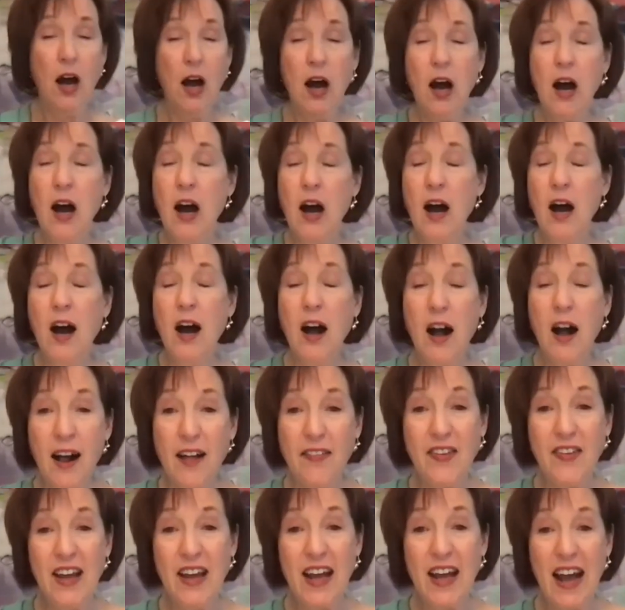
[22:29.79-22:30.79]

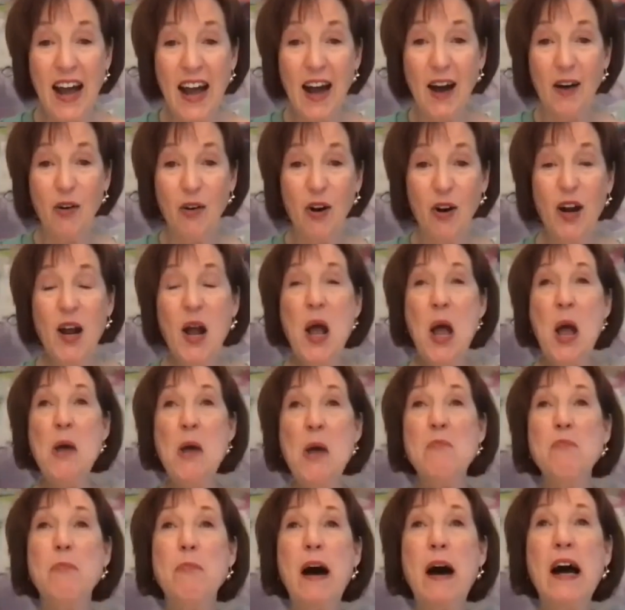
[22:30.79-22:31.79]
on the hour,
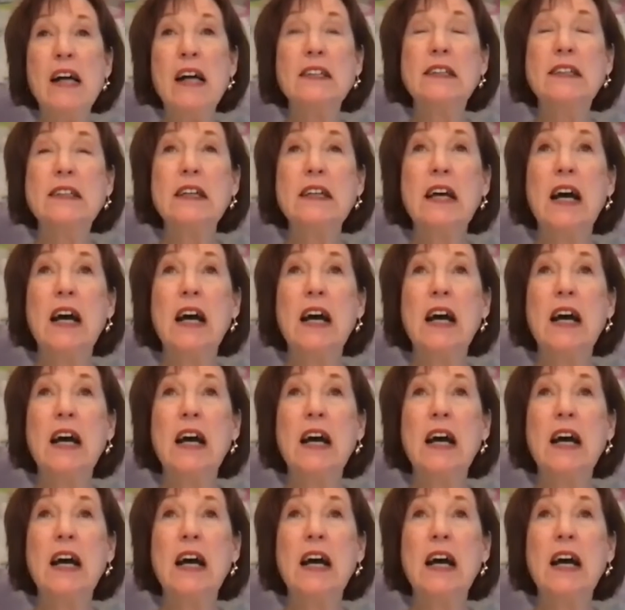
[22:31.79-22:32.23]
but